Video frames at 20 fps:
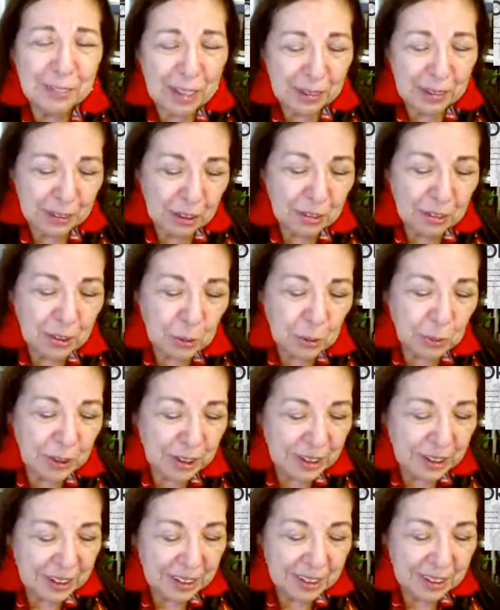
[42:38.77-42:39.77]
wrote those
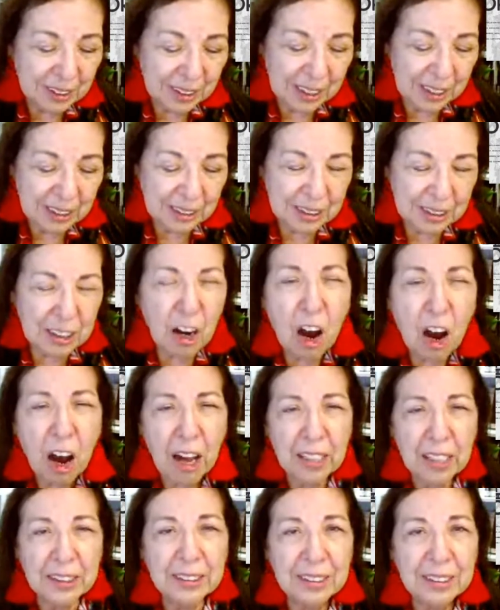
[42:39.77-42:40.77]
words and, and
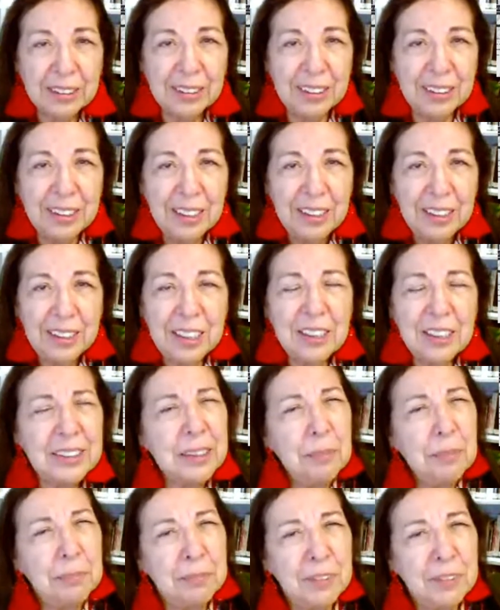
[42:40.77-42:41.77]
caught. You know,
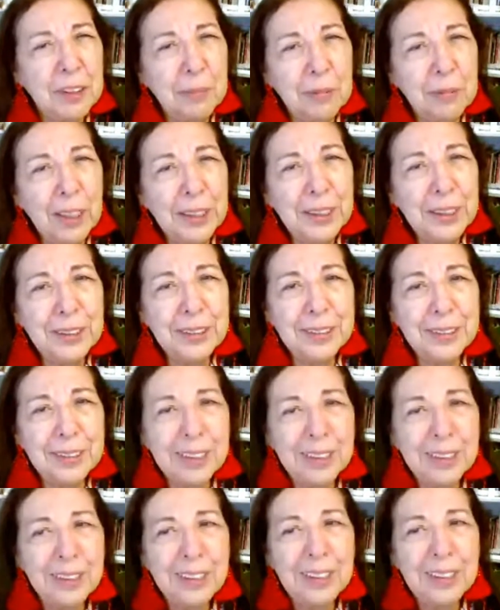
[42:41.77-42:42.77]
some some writers
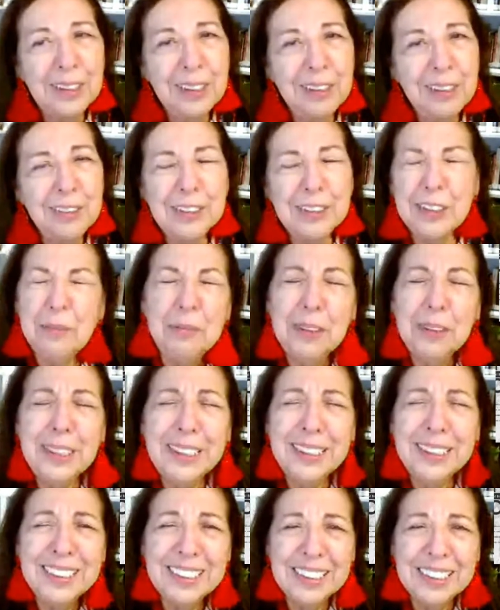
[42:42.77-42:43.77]
or some
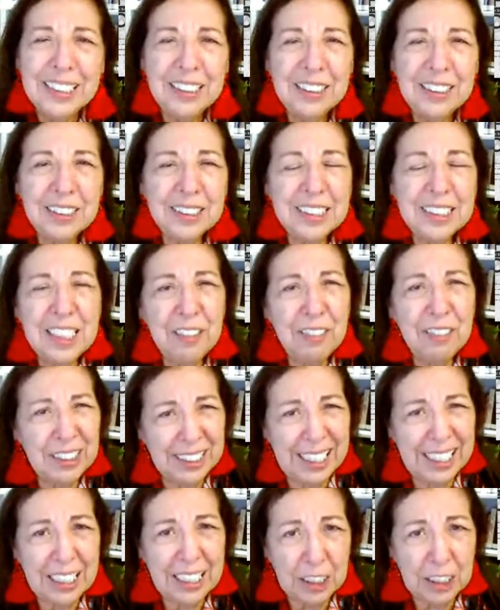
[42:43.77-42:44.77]
readers just never
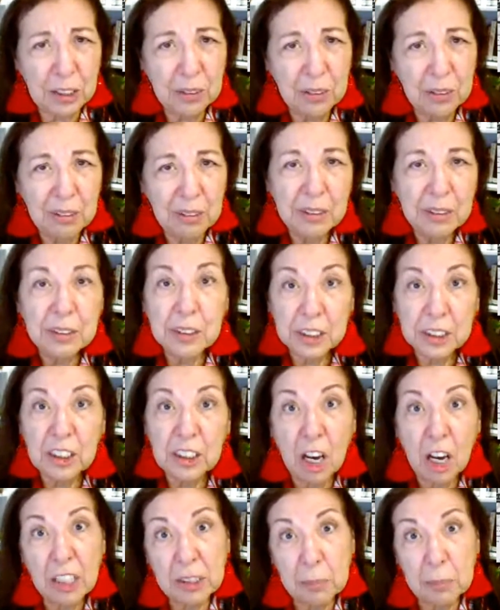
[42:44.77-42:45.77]
get you. She
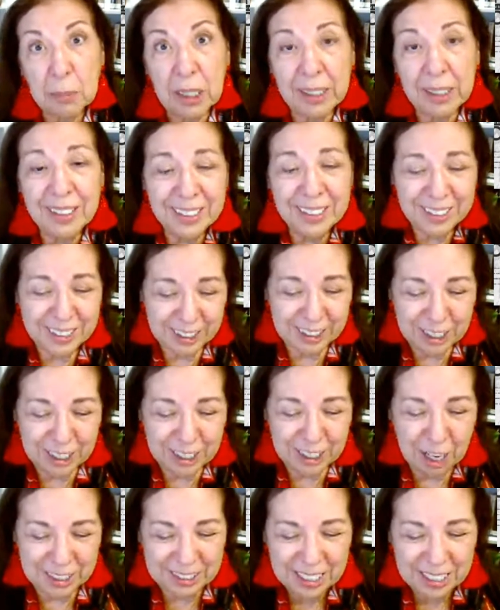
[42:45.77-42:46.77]
got me. she
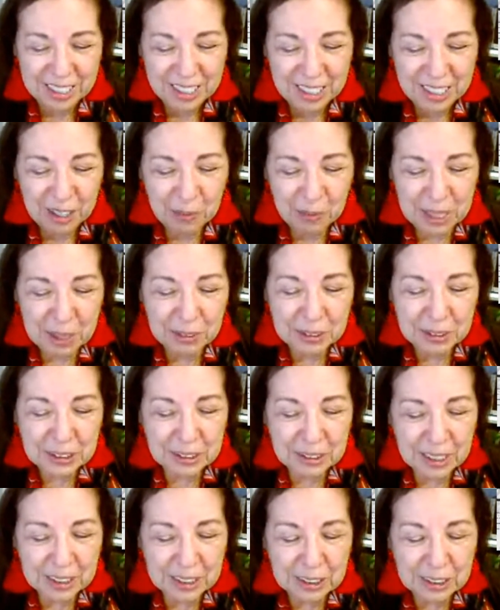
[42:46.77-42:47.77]
got what I was
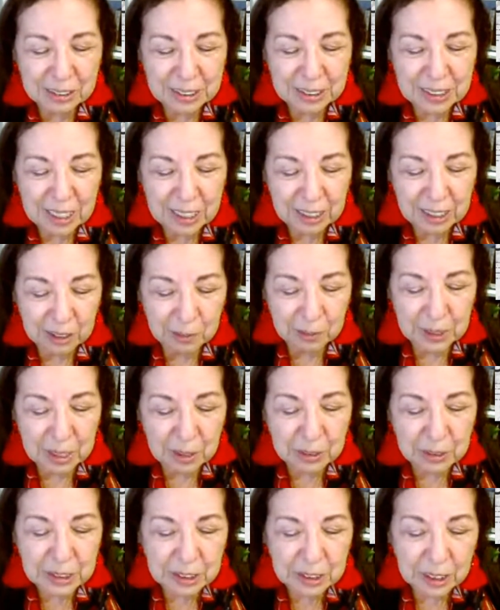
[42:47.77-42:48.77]
trying to say, what
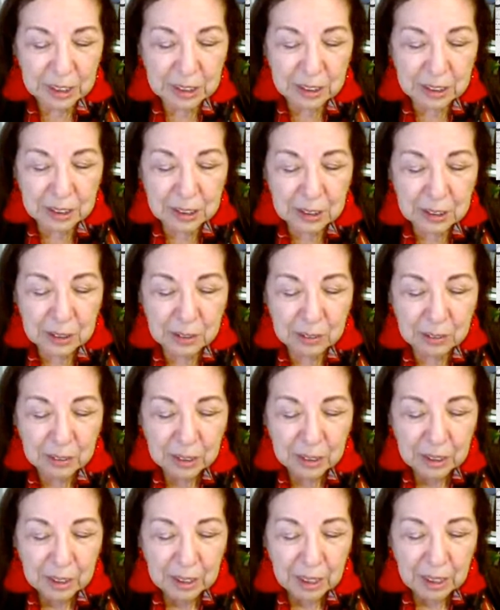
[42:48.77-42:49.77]
I was trying to do.
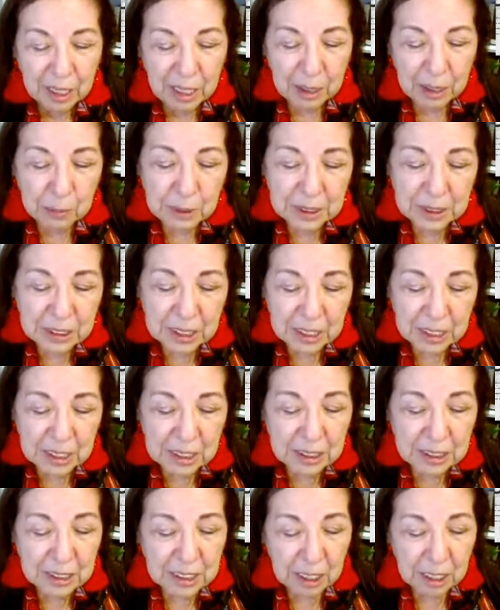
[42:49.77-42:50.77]
I would say
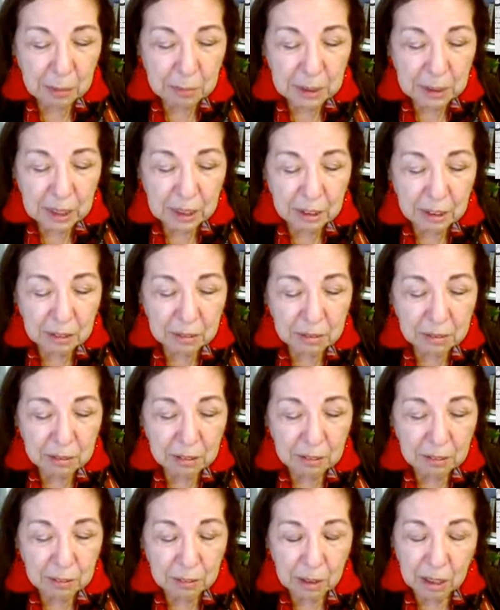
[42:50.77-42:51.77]
the same thing
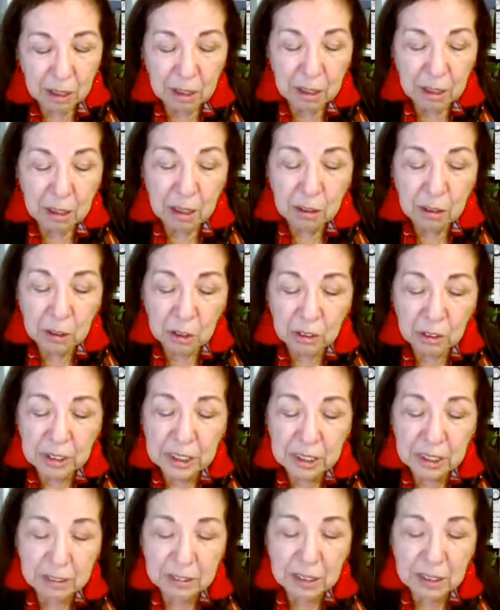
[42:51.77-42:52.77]
uh, on
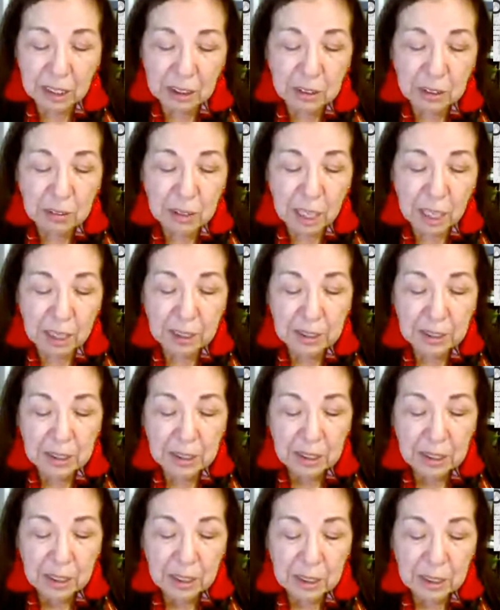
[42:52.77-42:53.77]
Gloria Anzaldúa,
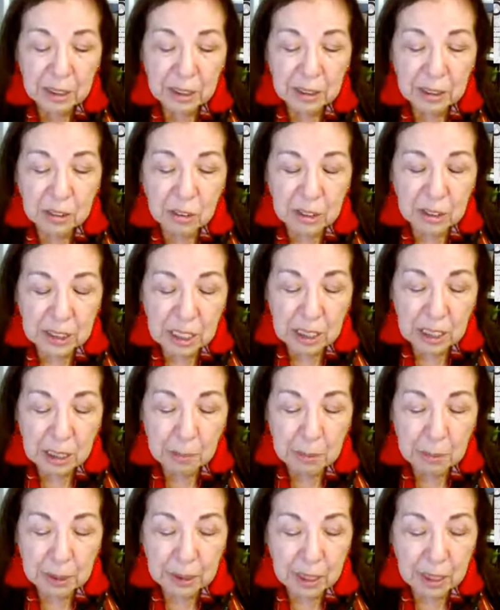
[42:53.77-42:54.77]

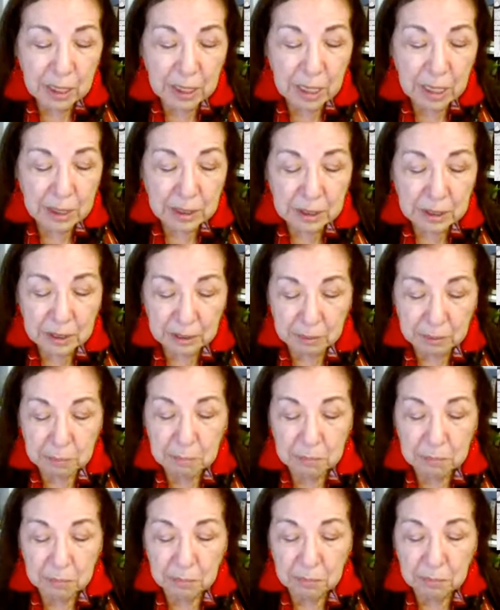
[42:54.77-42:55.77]
Cordelia Barrera's
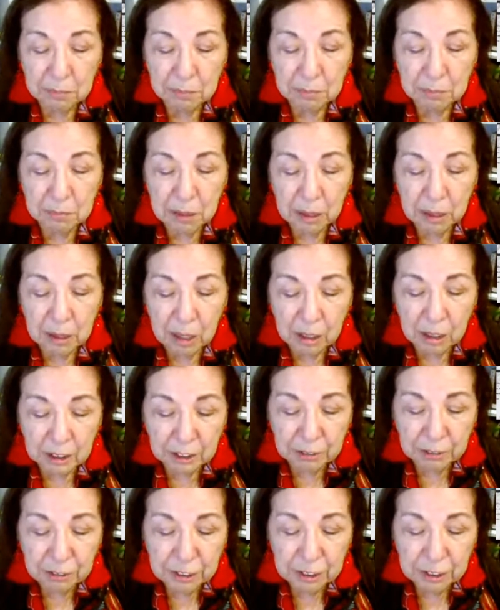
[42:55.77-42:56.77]

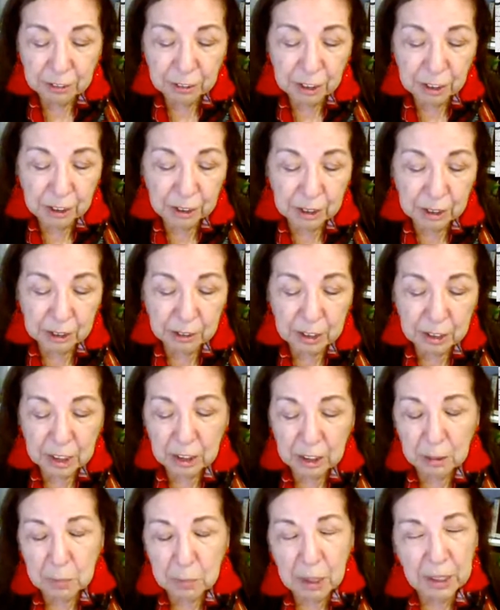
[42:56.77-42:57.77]
biography of her, a
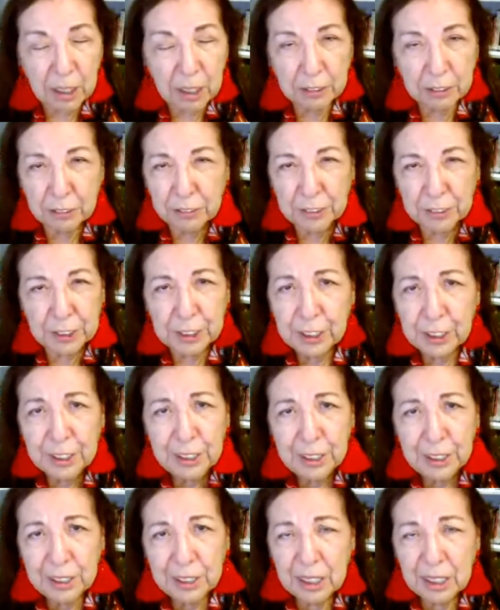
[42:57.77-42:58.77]
critical biography,
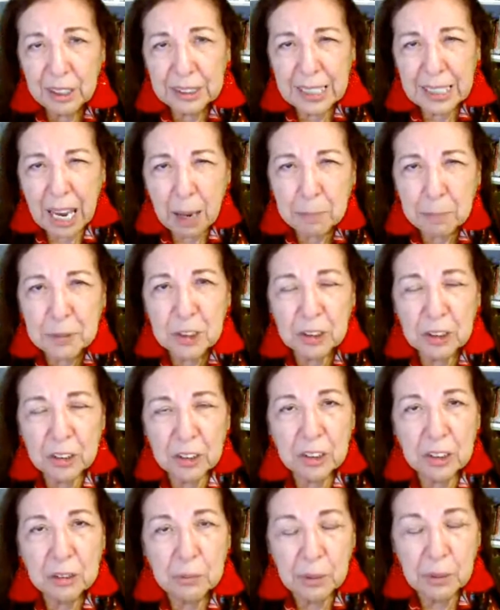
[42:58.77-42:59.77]

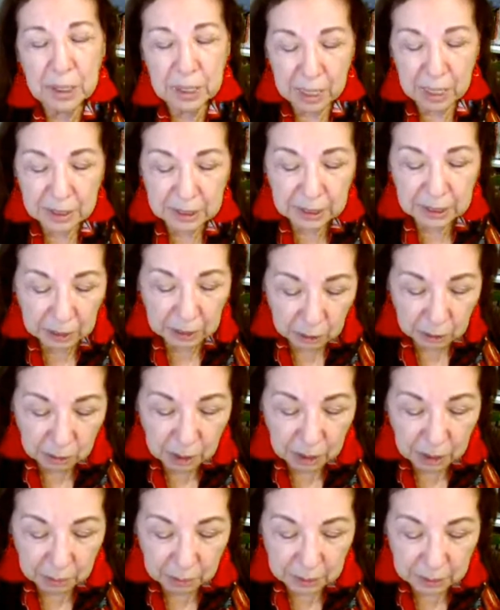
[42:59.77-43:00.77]
captures what
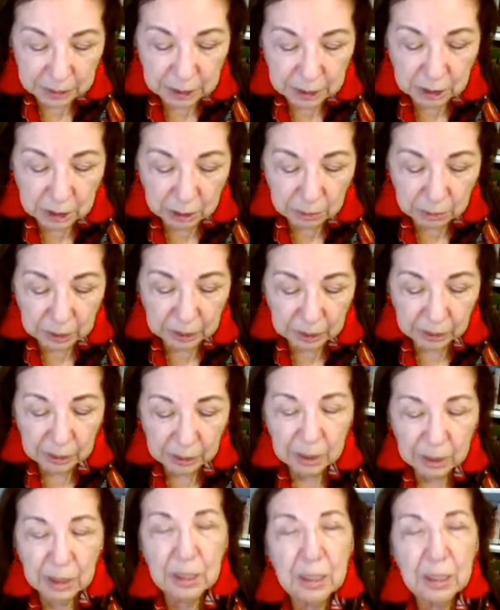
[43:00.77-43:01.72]
Anzaldúa was doing